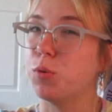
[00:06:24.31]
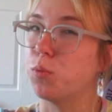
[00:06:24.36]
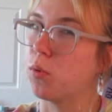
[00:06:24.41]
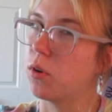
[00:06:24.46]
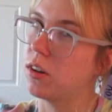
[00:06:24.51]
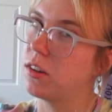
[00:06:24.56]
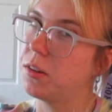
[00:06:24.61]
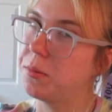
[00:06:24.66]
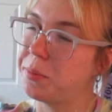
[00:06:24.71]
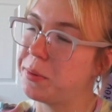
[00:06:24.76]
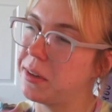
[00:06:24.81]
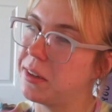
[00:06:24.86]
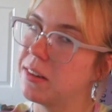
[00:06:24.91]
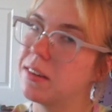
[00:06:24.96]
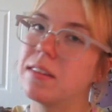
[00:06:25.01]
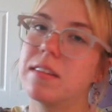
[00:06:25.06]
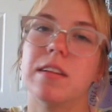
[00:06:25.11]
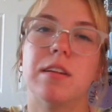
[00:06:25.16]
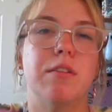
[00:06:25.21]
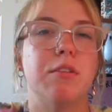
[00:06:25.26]
you want to be
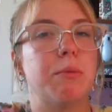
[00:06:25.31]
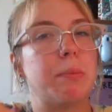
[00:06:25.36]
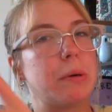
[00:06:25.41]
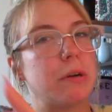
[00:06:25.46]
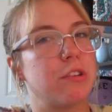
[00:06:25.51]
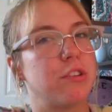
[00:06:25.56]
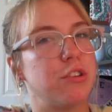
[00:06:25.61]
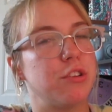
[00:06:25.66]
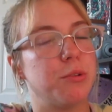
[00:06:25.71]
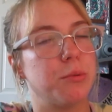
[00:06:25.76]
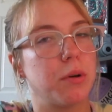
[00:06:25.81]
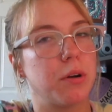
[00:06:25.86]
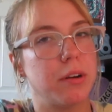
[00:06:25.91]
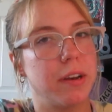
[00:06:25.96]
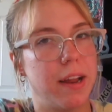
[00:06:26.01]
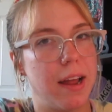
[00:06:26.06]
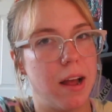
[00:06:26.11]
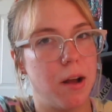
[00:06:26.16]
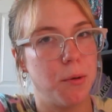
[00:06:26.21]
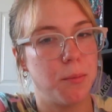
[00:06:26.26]
instead of the person you are
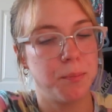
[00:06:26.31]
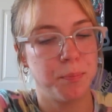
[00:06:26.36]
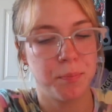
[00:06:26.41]
now.